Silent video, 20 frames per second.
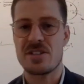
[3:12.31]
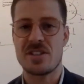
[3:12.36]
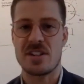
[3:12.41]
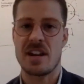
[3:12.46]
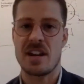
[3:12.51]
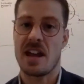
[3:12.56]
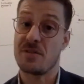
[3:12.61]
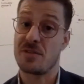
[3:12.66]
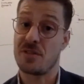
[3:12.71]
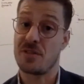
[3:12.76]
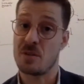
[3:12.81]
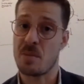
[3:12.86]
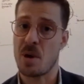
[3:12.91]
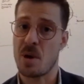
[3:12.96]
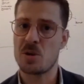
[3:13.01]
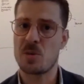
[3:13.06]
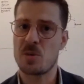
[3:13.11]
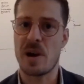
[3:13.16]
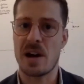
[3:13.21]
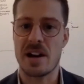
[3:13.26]
and for the
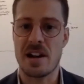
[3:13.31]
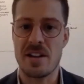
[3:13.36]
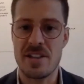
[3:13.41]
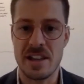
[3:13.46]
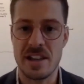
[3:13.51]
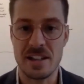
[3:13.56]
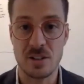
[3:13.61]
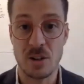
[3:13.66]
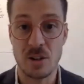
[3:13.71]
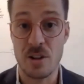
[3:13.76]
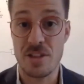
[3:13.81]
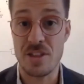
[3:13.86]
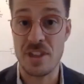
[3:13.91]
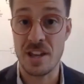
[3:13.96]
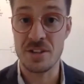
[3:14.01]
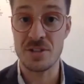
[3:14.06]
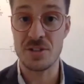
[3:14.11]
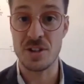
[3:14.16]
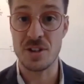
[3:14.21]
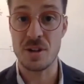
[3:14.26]
most part, I think a lot of
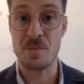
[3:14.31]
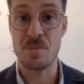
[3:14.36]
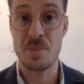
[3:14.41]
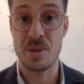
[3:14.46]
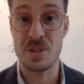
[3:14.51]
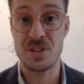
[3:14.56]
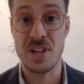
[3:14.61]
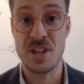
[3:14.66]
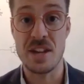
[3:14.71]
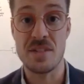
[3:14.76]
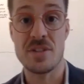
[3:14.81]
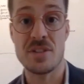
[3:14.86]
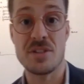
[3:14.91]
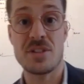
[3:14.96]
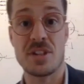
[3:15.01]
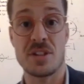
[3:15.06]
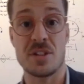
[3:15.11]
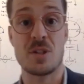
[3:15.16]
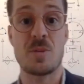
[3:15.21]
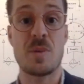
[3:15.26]
things that are perceived as
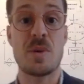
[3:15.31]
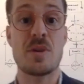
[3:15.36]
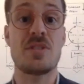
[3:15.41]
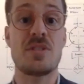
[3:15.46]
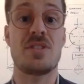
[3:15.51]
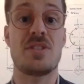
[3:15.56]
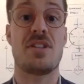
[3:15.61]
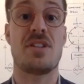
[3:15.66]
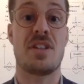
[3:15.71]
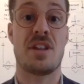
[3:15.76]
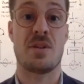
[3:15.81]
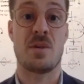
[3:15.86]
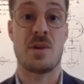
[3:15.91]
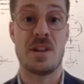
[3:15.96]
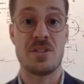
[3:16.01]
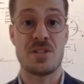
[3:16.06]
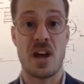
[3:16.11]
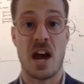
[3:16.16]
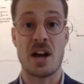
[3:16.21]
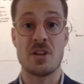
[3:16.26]
conspiracy
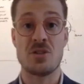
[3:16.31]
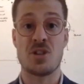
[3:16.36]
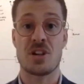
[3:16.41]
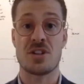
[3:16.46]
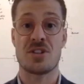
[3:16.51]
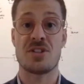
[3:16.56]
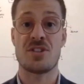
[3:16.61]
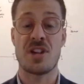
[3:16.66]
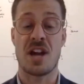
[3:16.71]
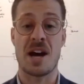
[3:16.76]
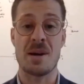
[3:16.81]
theories are just